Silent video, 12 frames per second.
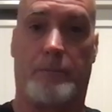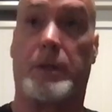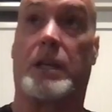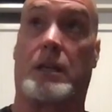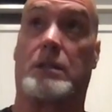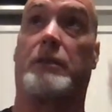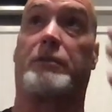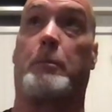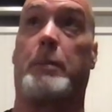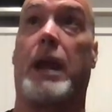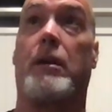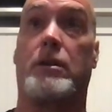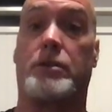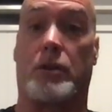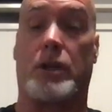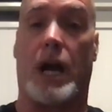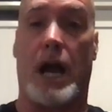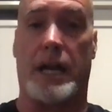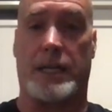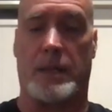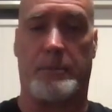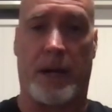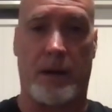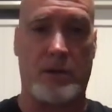Because if the parents are God and the
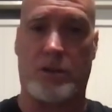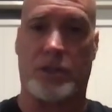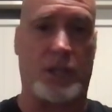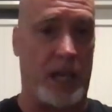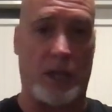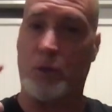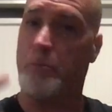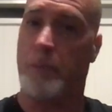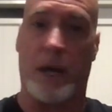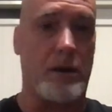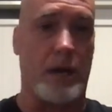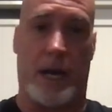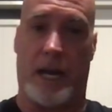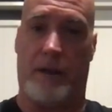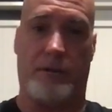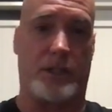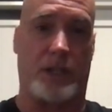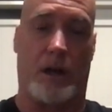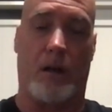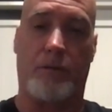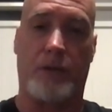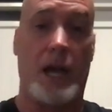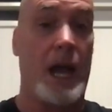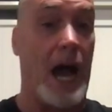parents are saying, you better not have a self,
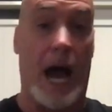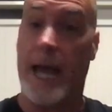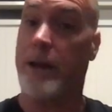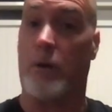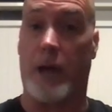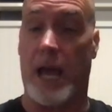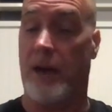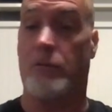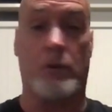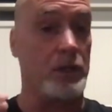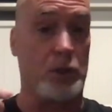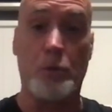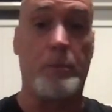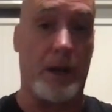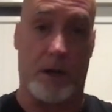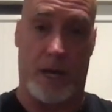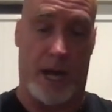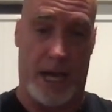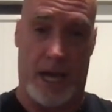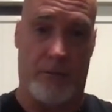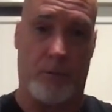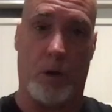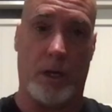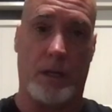I don't have one, you better not have
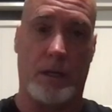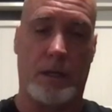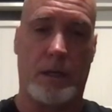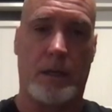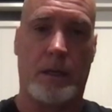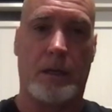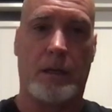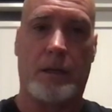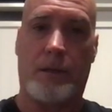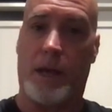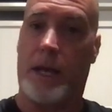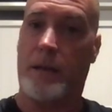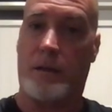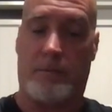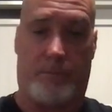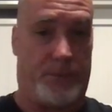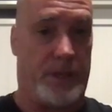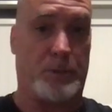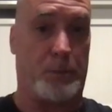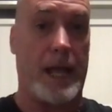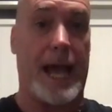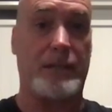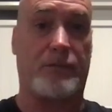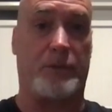one, then it's
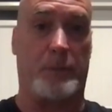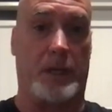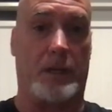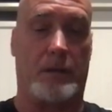blasphemy,